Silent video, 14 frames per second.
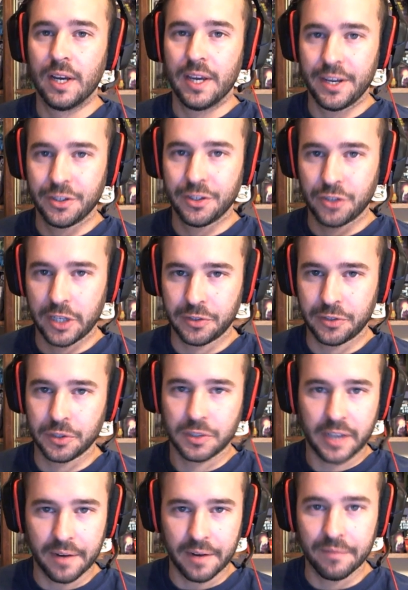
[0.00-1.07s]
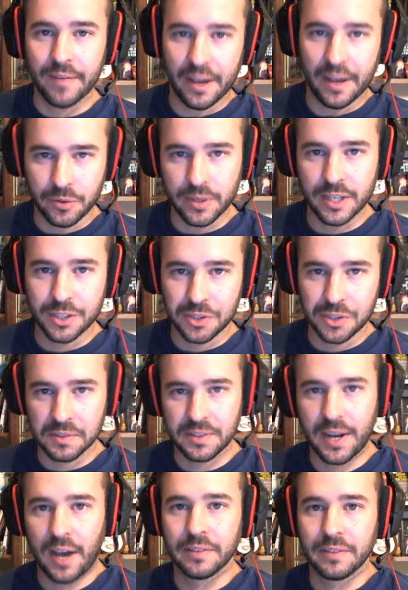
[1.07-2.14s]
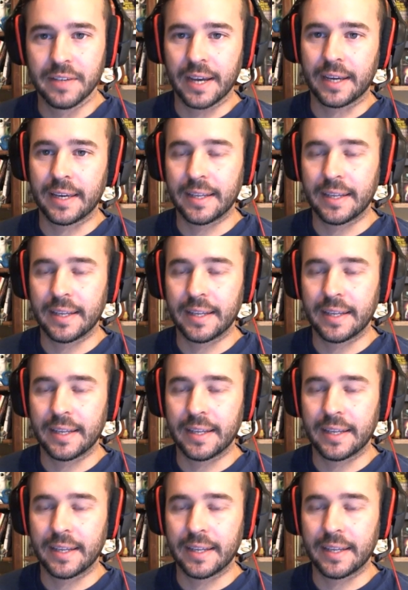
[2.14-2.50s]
Enchantress kind of value engine style deck.